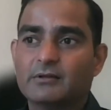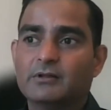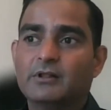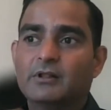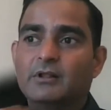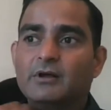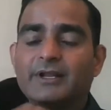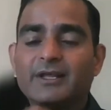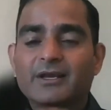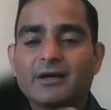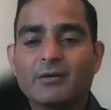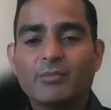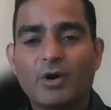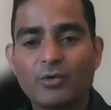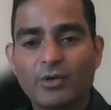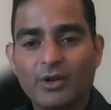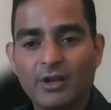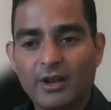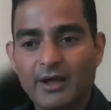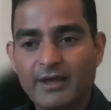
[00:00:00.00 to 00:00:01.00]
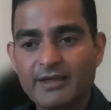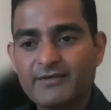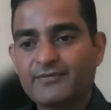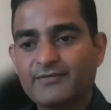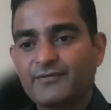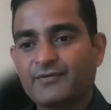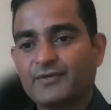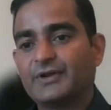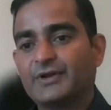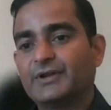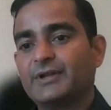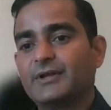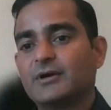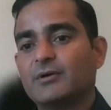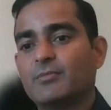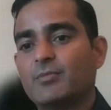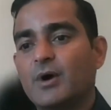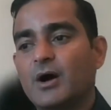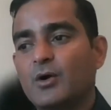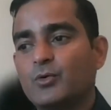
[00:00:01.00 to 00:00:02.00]
learning about life, learning
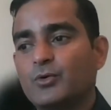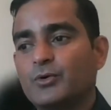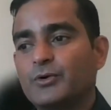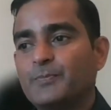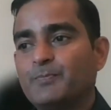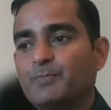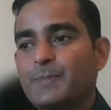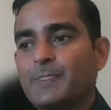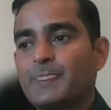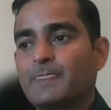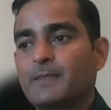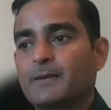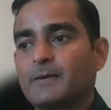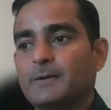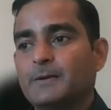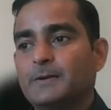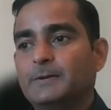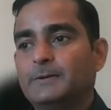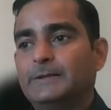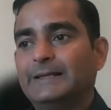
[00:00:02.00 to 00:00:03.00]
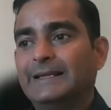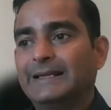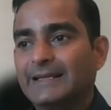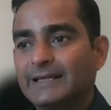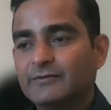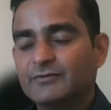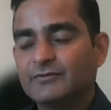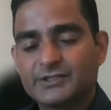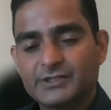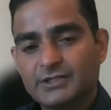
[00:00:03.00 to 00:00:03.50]
about dealing with